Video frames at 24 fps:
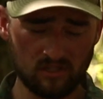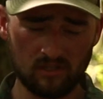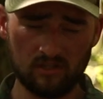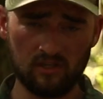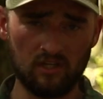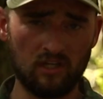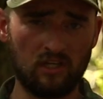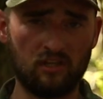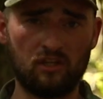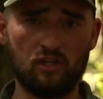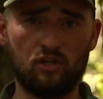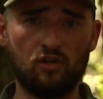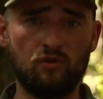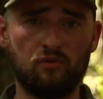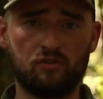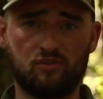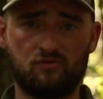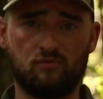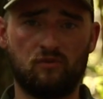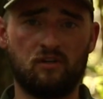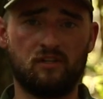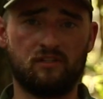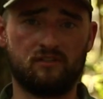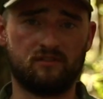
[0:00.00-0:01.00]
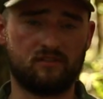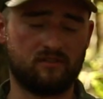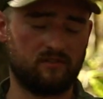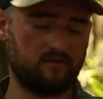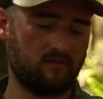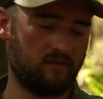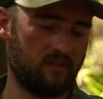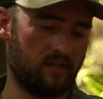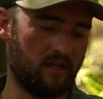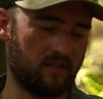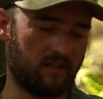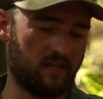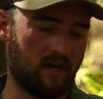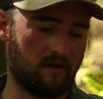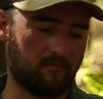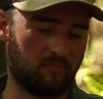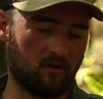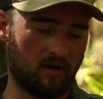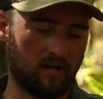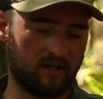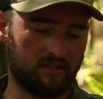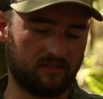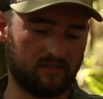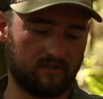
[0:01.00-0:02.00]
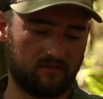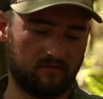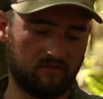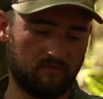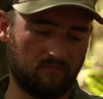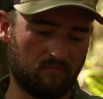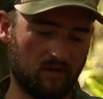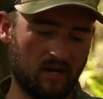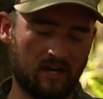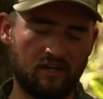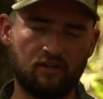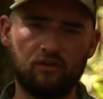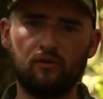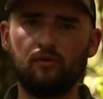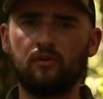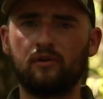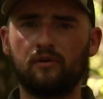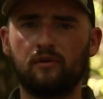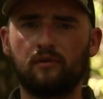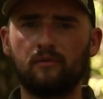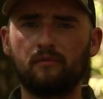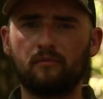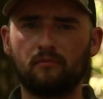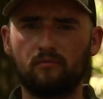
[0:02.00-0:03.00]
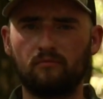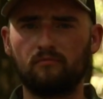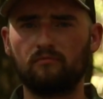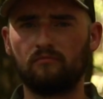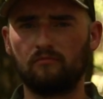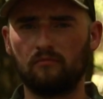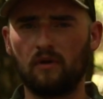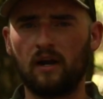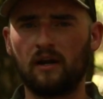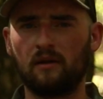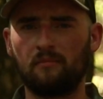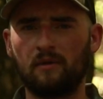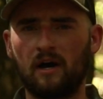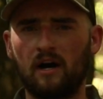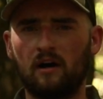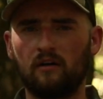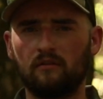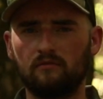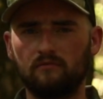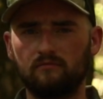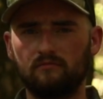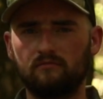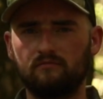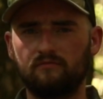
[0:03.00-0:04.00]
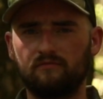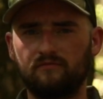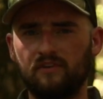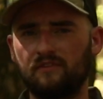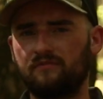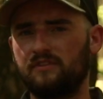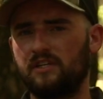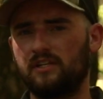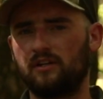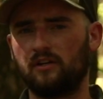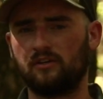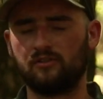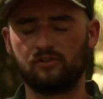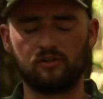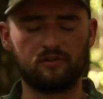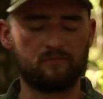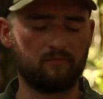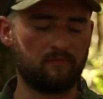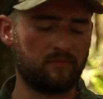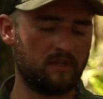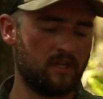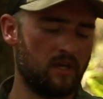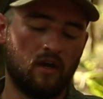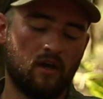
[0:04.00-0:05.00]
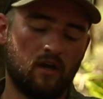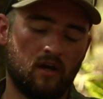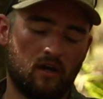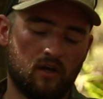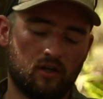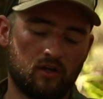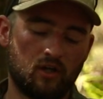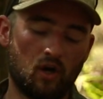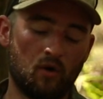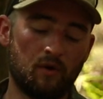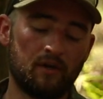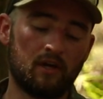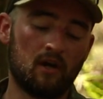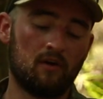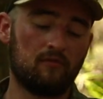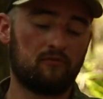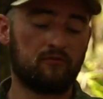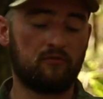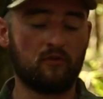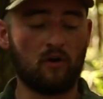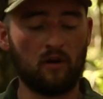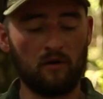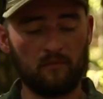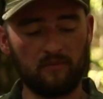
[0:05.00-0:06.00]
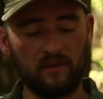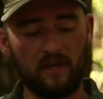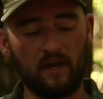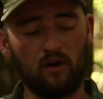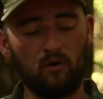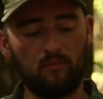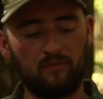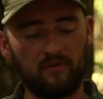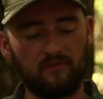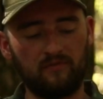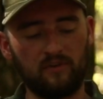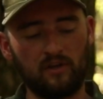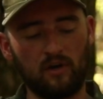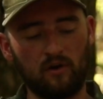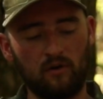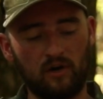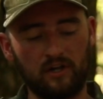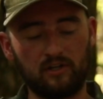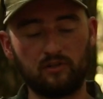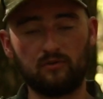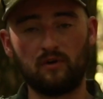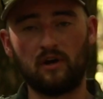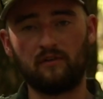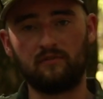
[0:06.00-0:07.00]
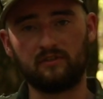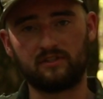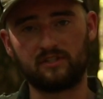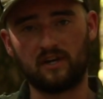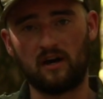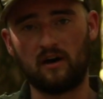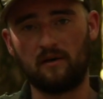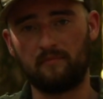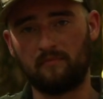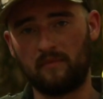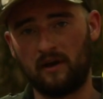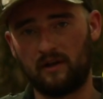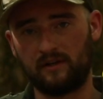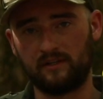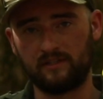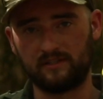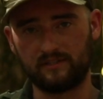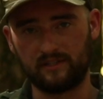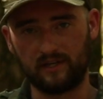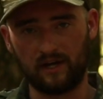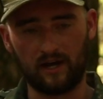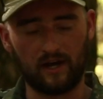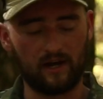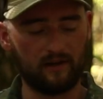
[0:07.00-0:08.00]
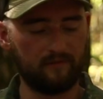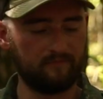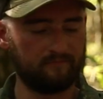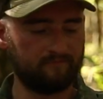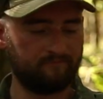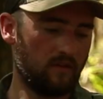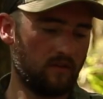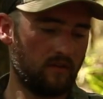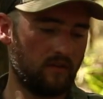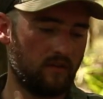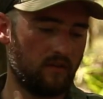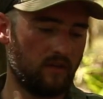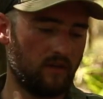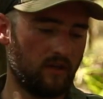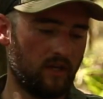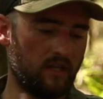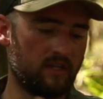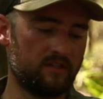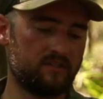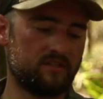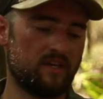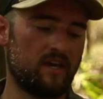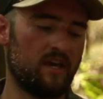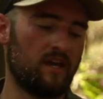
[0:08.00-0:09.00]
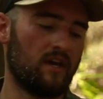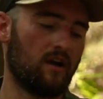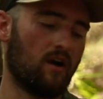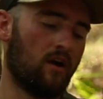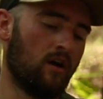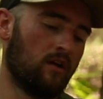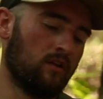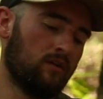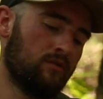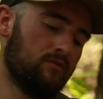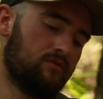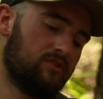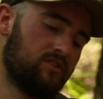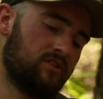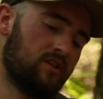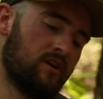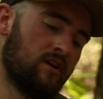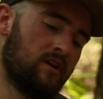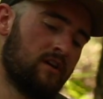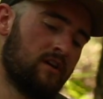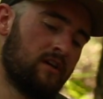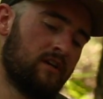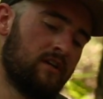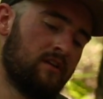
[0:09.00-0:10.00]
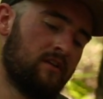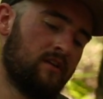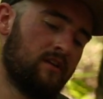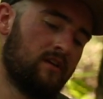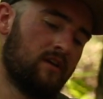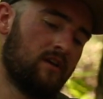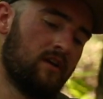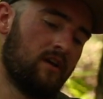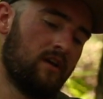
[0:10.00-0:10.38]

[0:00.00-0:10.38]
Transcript: You can get the newest ones at that price. Brand new, they're right about $1,500. Going up from the LPVO, I do have a top-mounted dot. It is a Hollow Sun